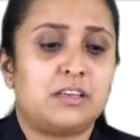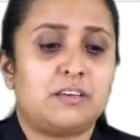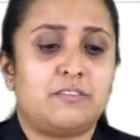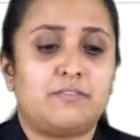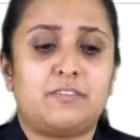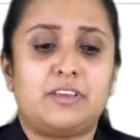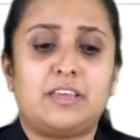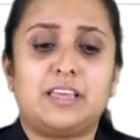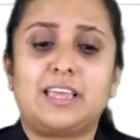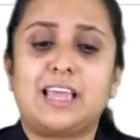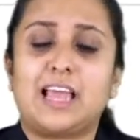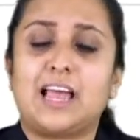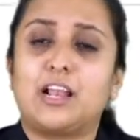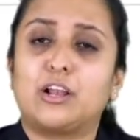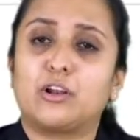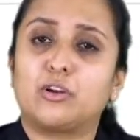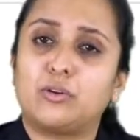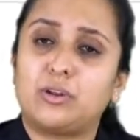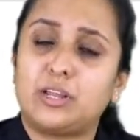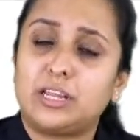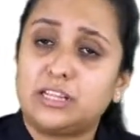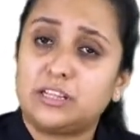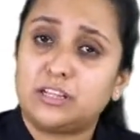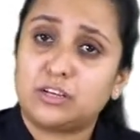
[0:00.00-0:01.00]
We
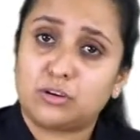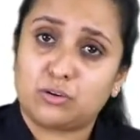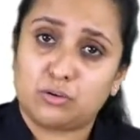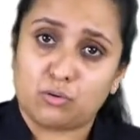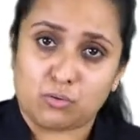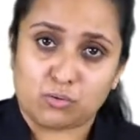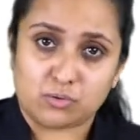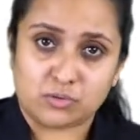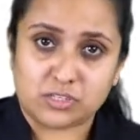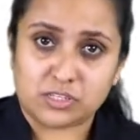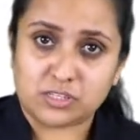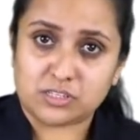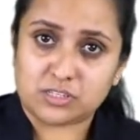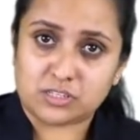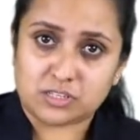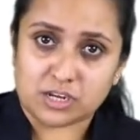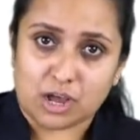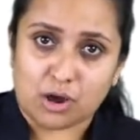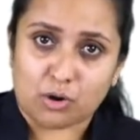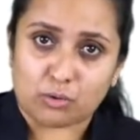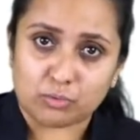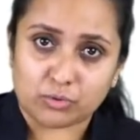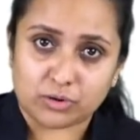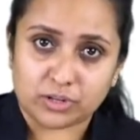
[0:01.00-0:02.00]
calculate the closest
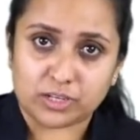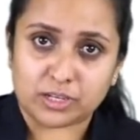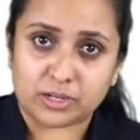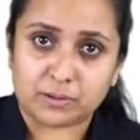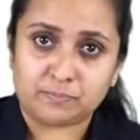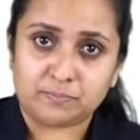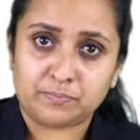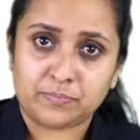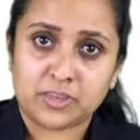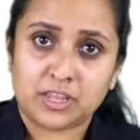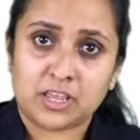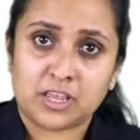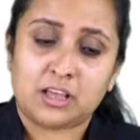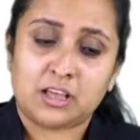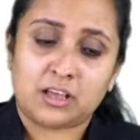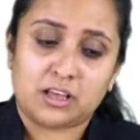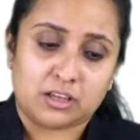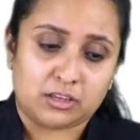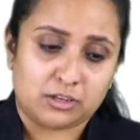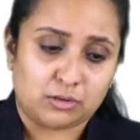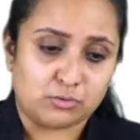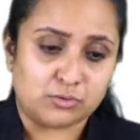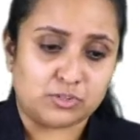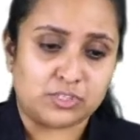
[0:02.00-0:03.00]
outcome
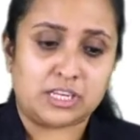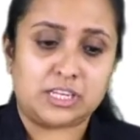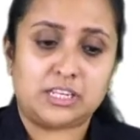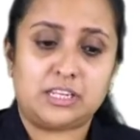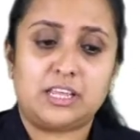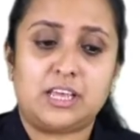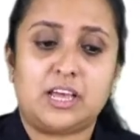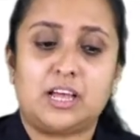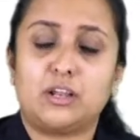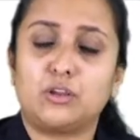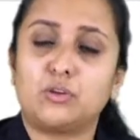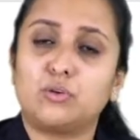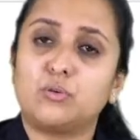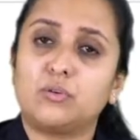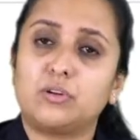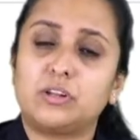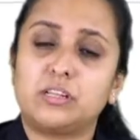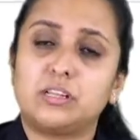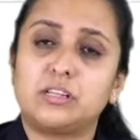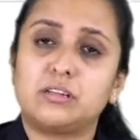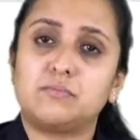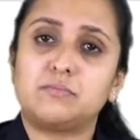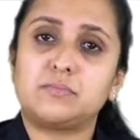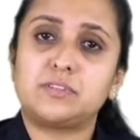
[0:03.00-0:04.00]
using the
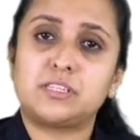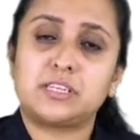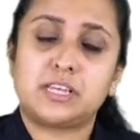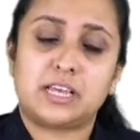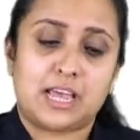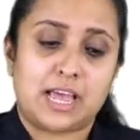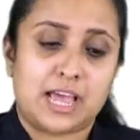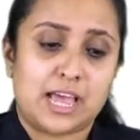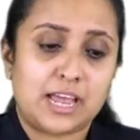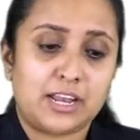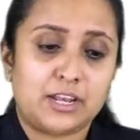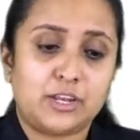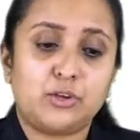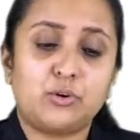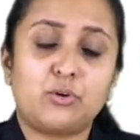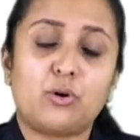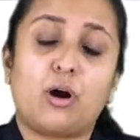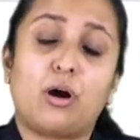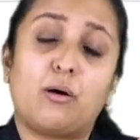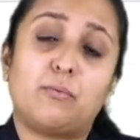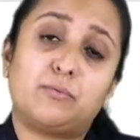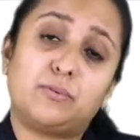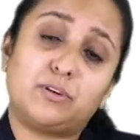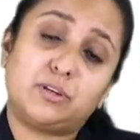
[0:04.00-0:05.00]
algorithms, and you
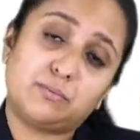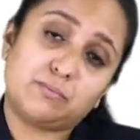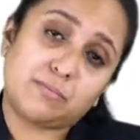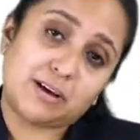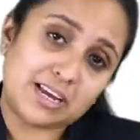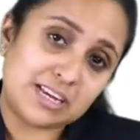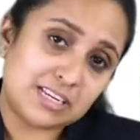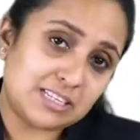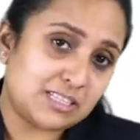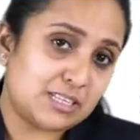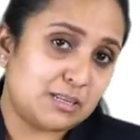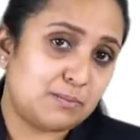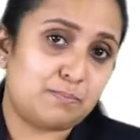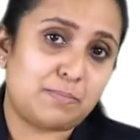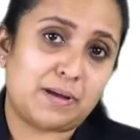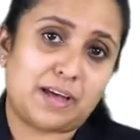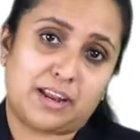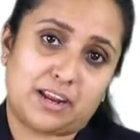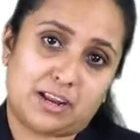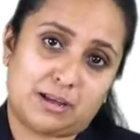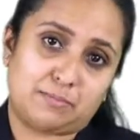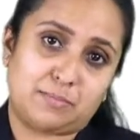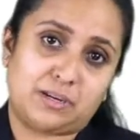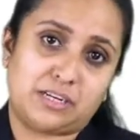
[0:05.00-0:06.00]
optimize the
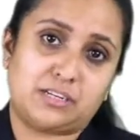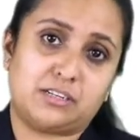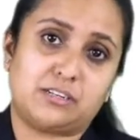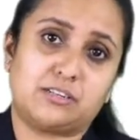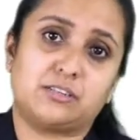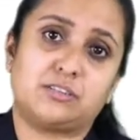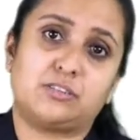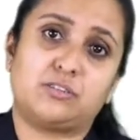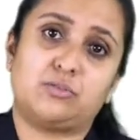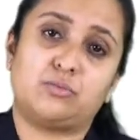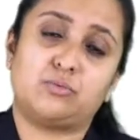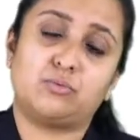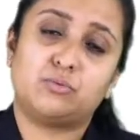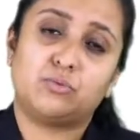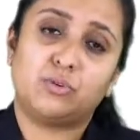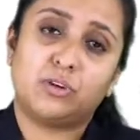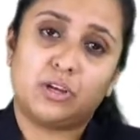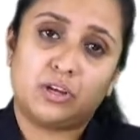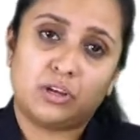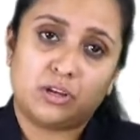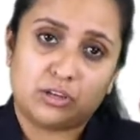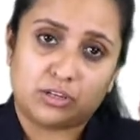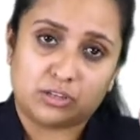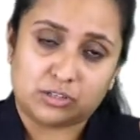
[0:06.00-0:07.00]
parameters. You
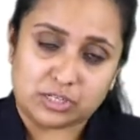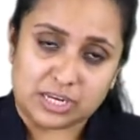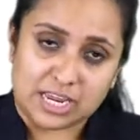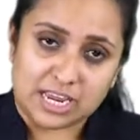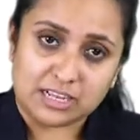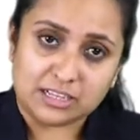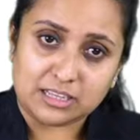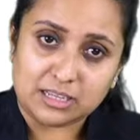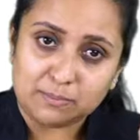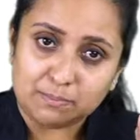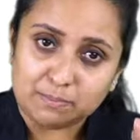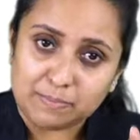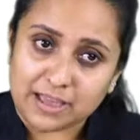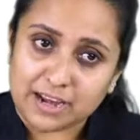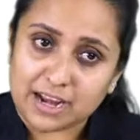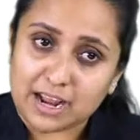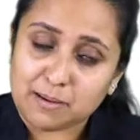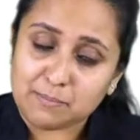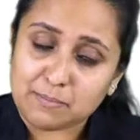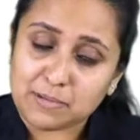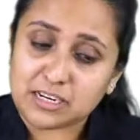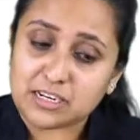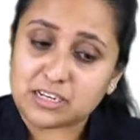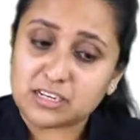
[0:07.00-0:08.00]
take the
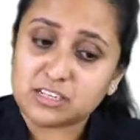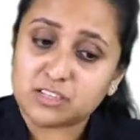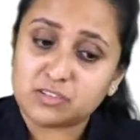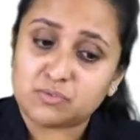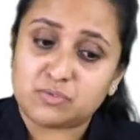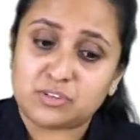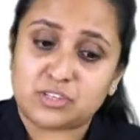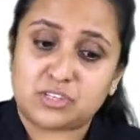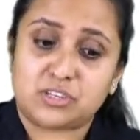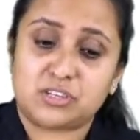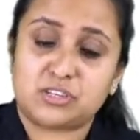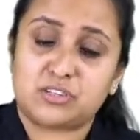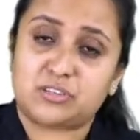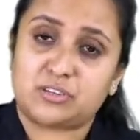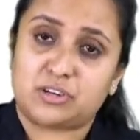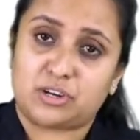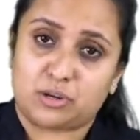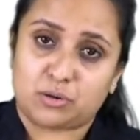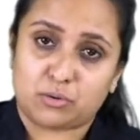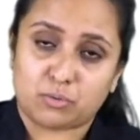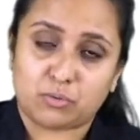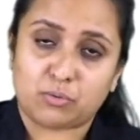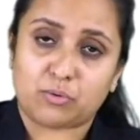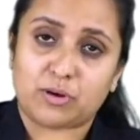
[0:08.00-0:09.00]
parameters which is
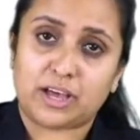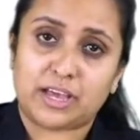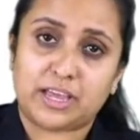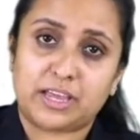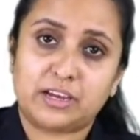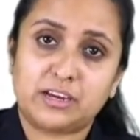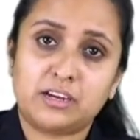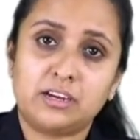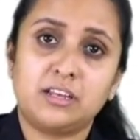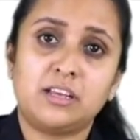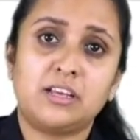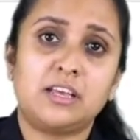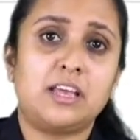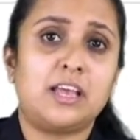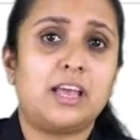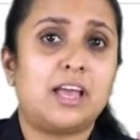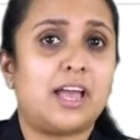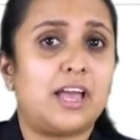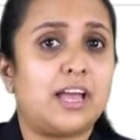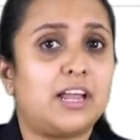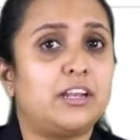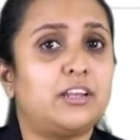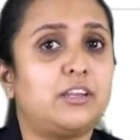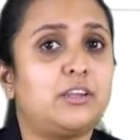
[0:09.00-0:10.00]
required
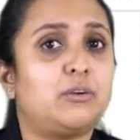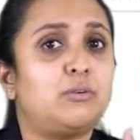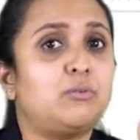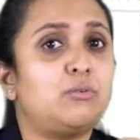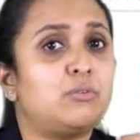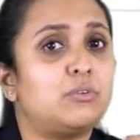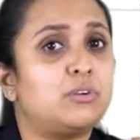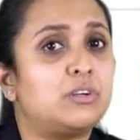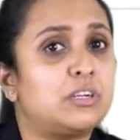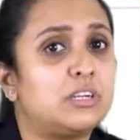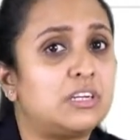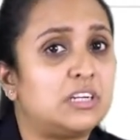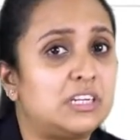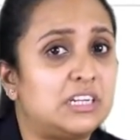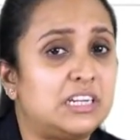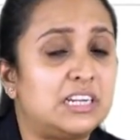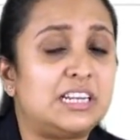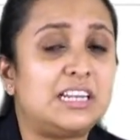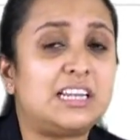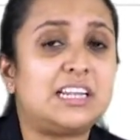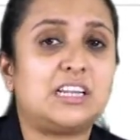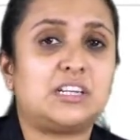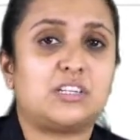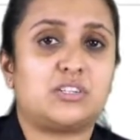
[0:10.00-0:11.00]
and you
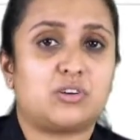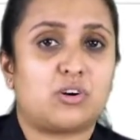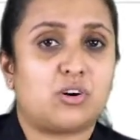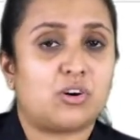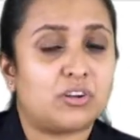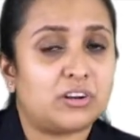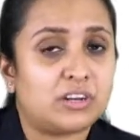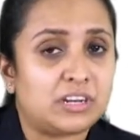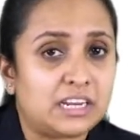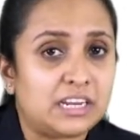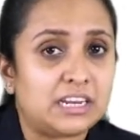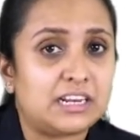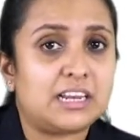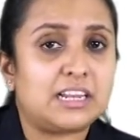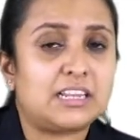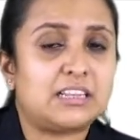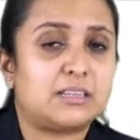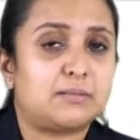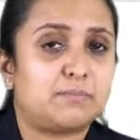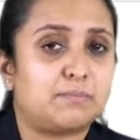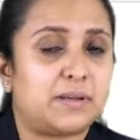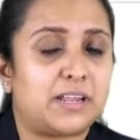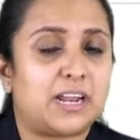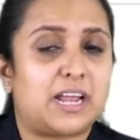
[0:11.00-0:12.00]
delete or neglect
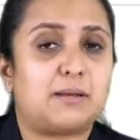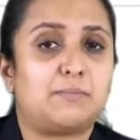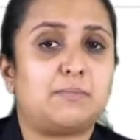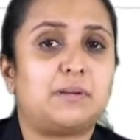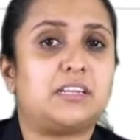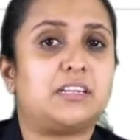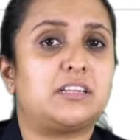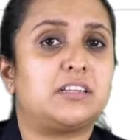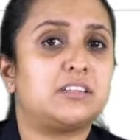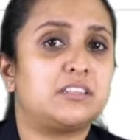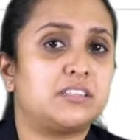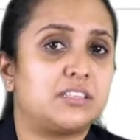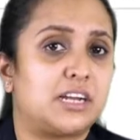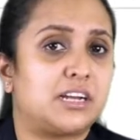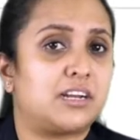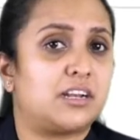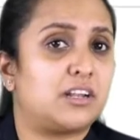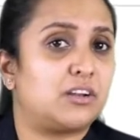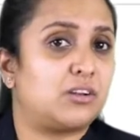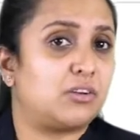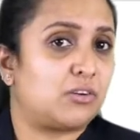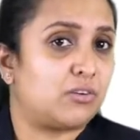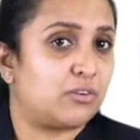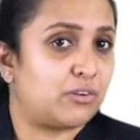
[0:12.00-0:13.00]
the parameters that are
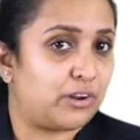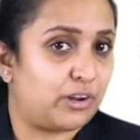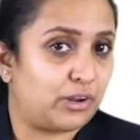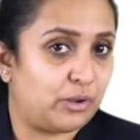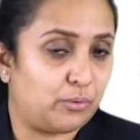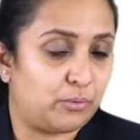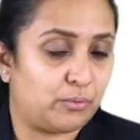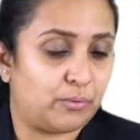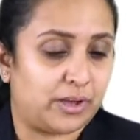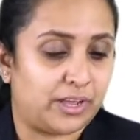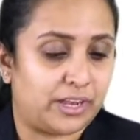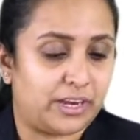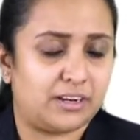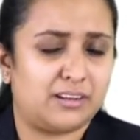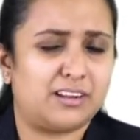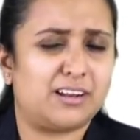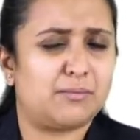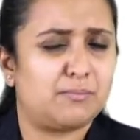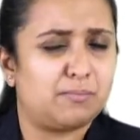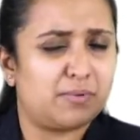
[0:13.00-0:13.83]
not required.